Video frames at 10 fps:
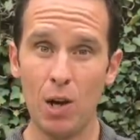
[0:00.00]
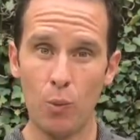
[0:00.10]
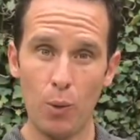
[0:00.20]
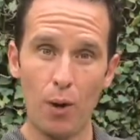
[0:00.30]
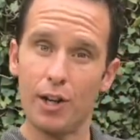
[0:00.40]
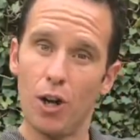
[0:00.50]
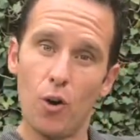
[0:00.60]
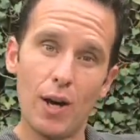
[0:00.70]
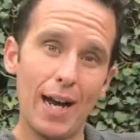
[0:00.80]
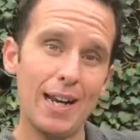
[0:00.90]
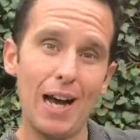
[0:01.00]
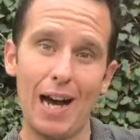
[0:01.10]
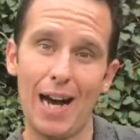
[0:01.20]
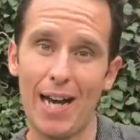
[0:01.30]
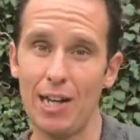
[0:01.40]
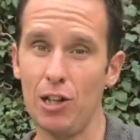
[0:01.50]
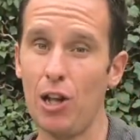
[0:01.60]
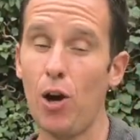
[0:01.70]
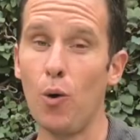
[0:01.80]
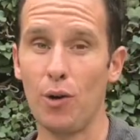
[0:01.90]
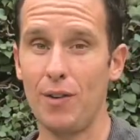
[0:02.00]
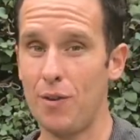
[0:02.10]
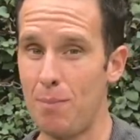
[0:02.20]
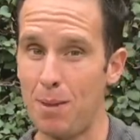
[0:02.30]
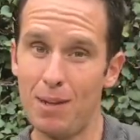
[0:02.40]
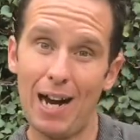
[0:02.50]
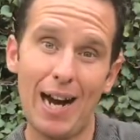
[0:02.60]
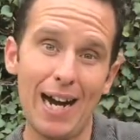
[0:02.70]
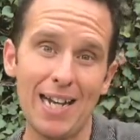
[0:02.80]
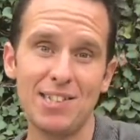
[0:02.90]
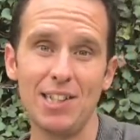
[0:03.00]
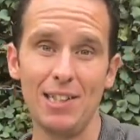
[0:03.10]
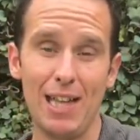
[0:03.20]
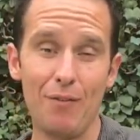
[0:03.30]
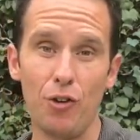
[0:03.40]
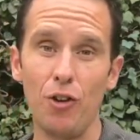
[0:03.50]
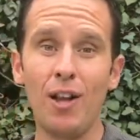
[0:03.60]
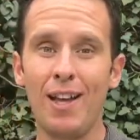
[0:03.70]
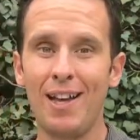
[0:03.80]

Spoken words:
we want to go kind of high to low, or even maybe high to level